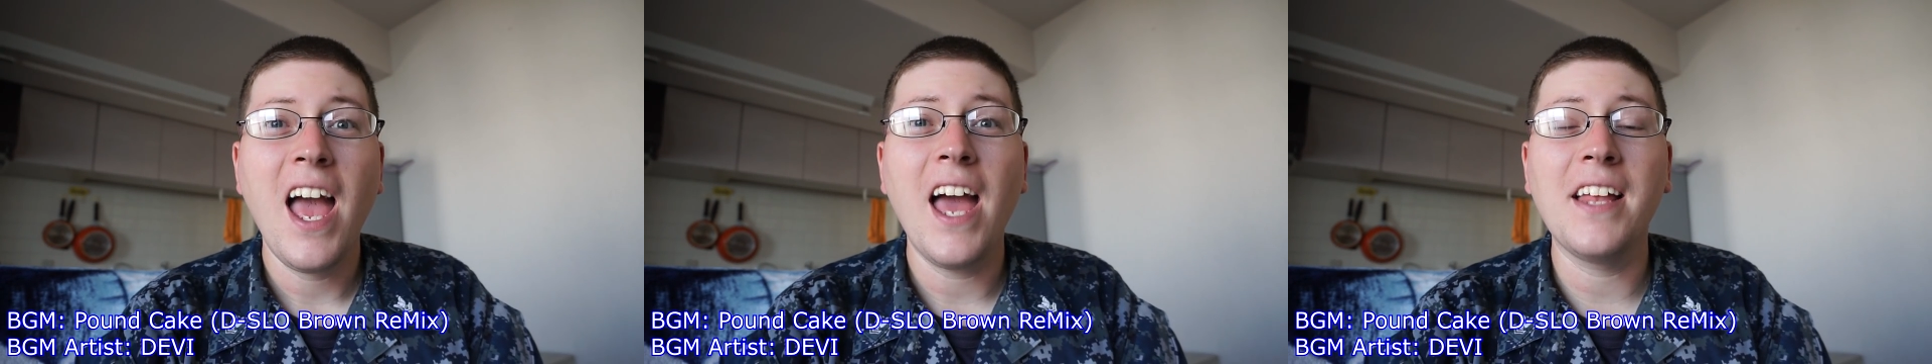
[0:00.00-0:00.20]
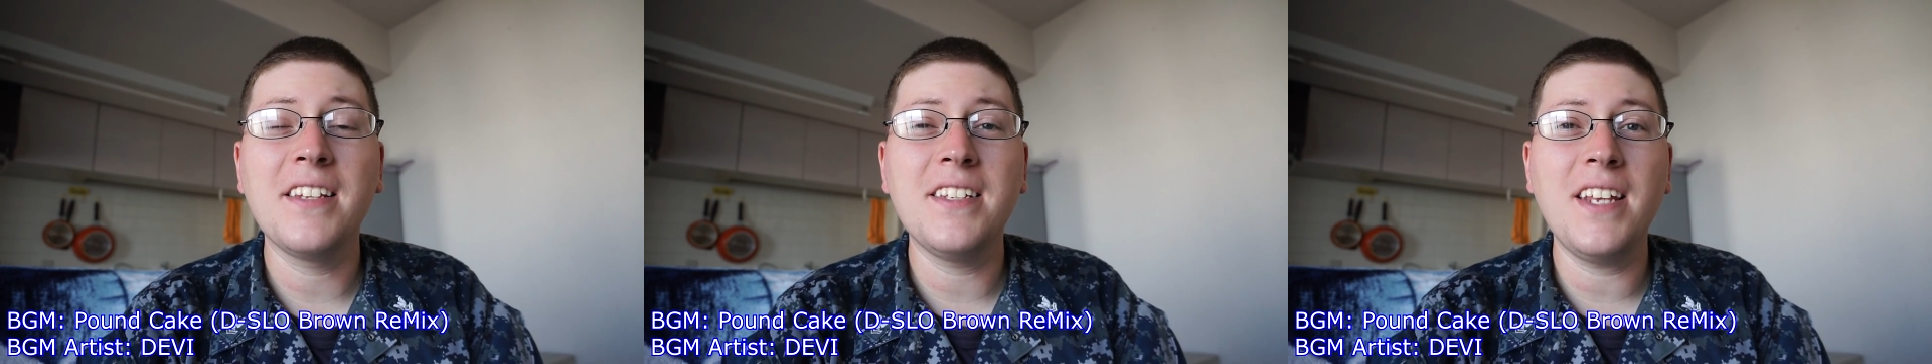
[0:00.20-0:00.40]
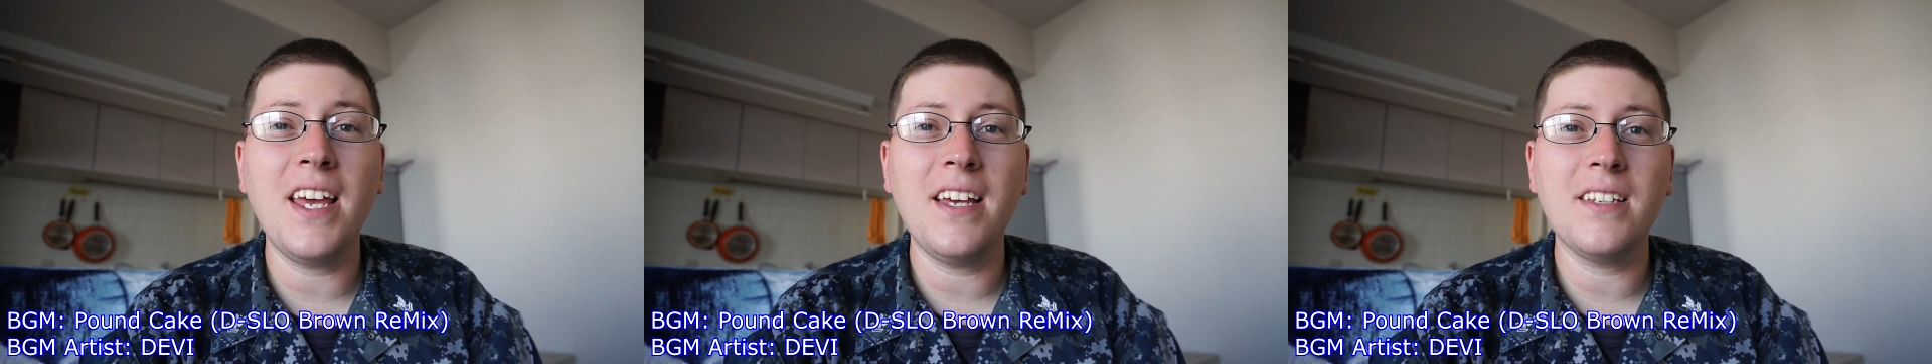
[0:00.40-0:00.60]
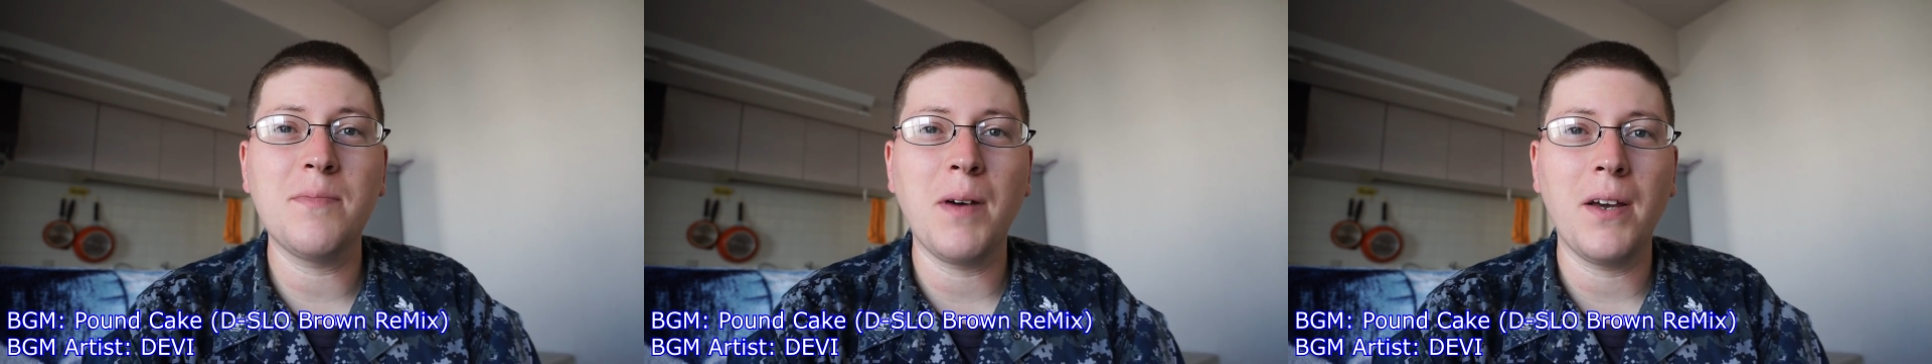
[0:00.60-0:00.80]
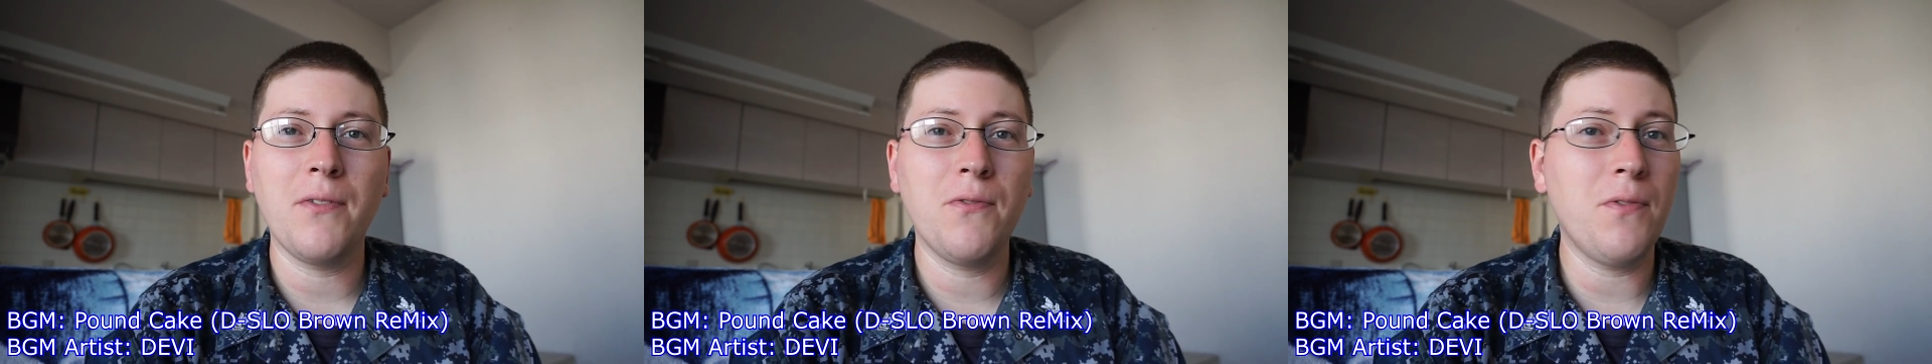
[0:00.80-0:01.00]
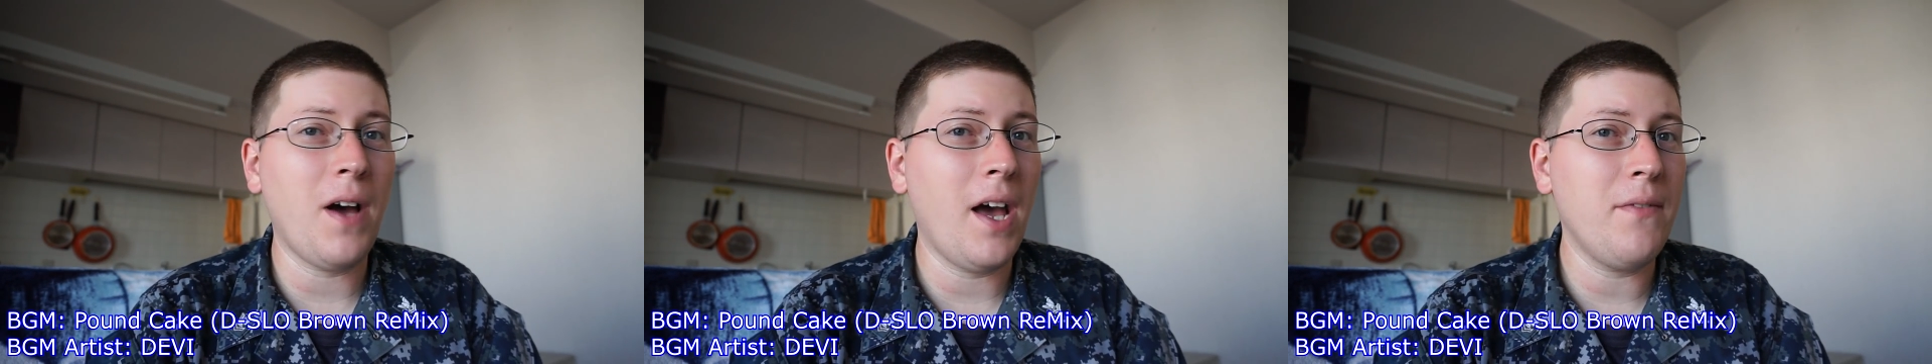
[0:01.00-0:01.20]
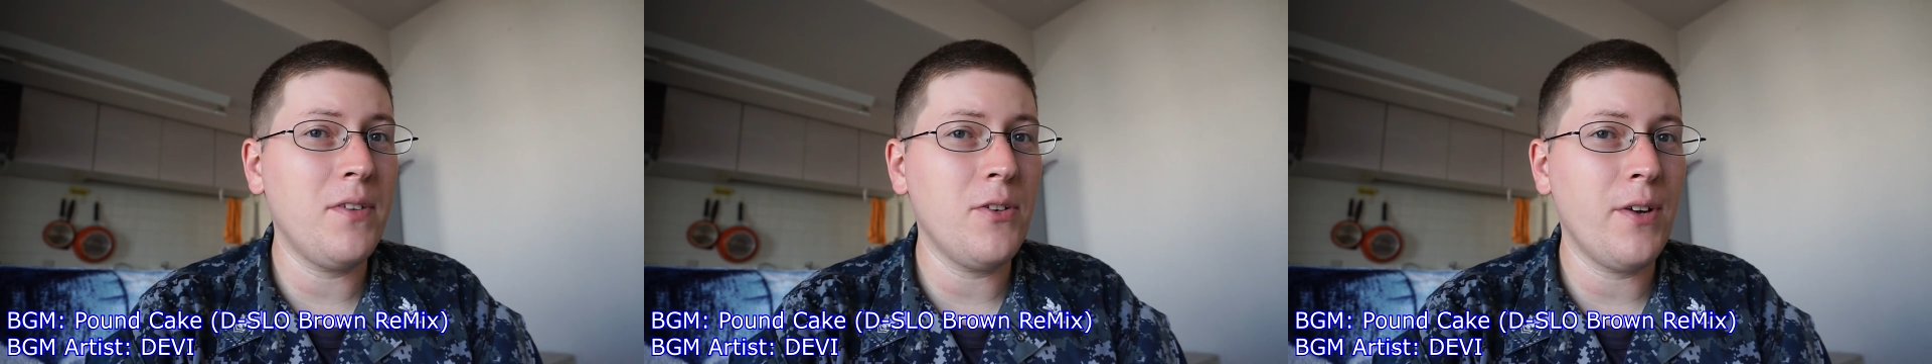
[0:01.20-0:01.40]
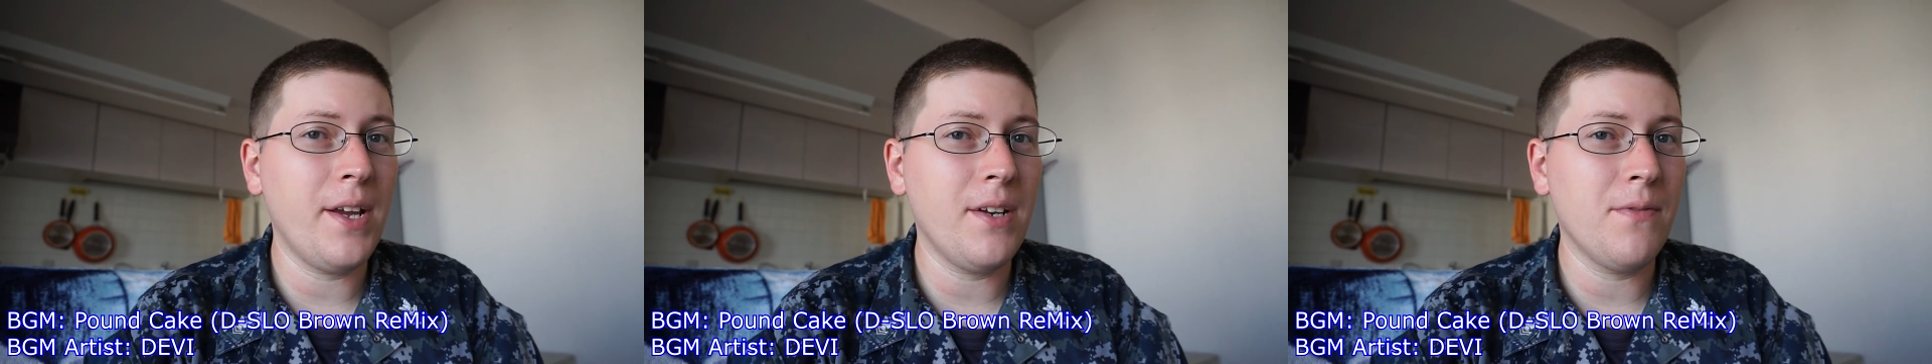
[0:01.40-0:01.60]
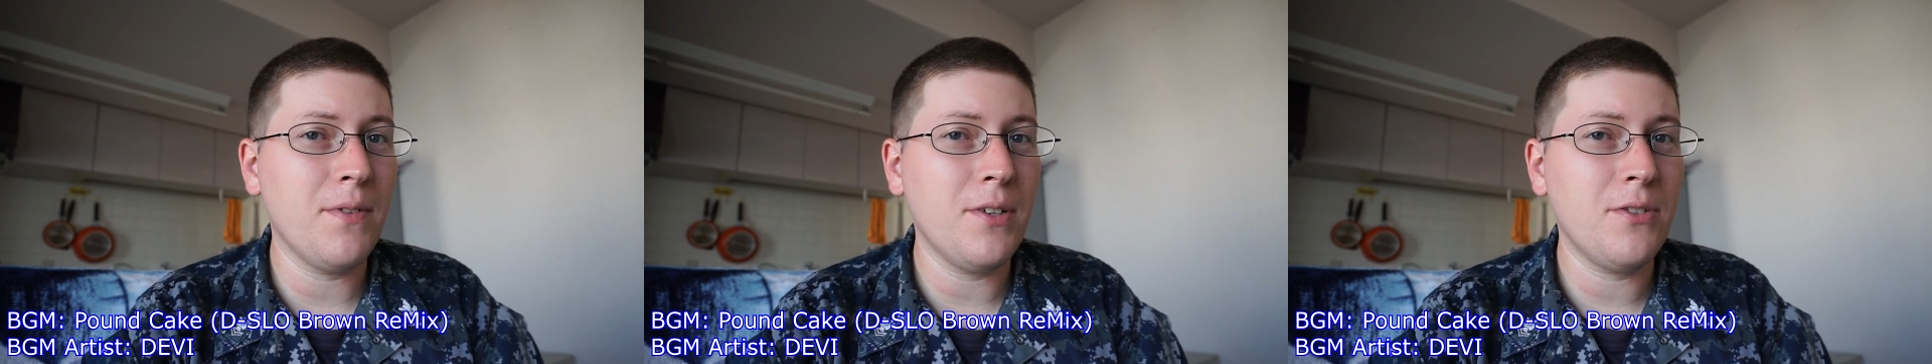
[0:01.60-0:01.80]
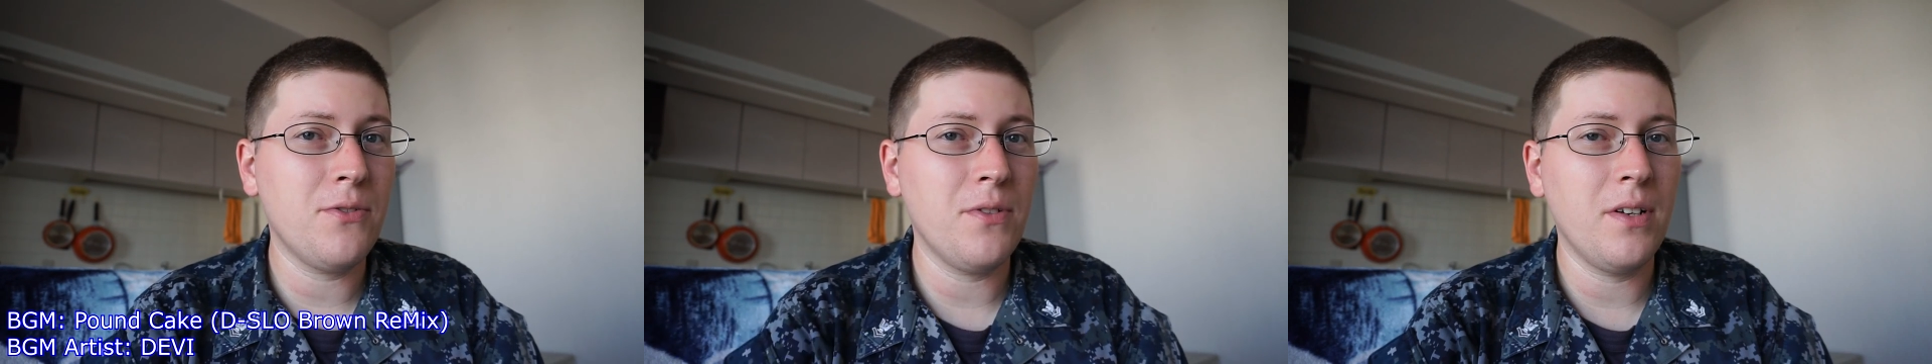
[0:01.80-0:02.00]
And today is my 5-year
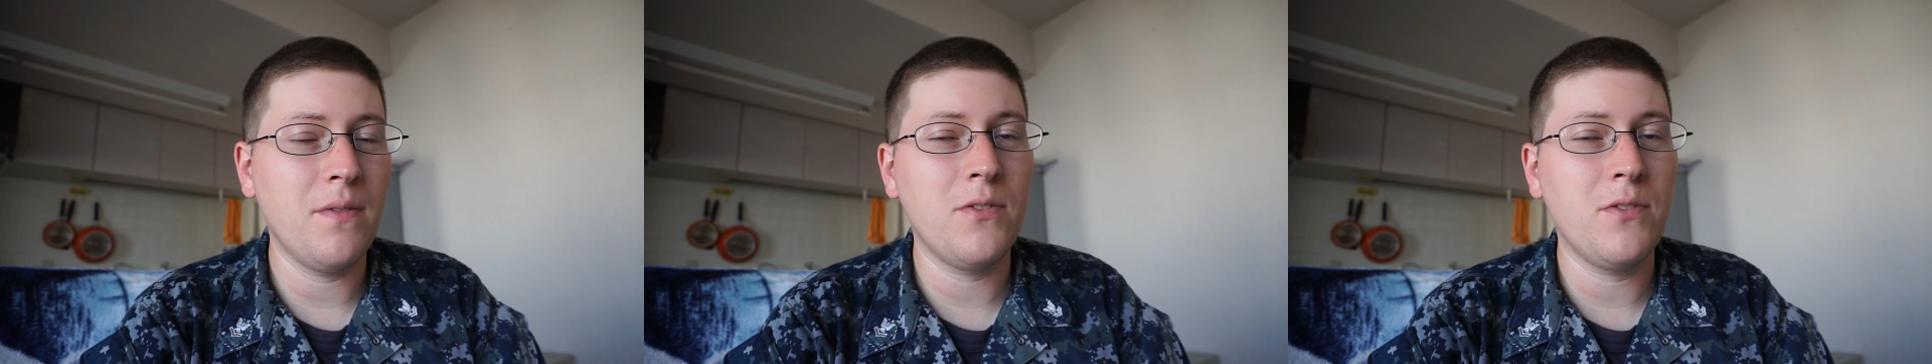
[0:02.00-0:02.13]
anniversary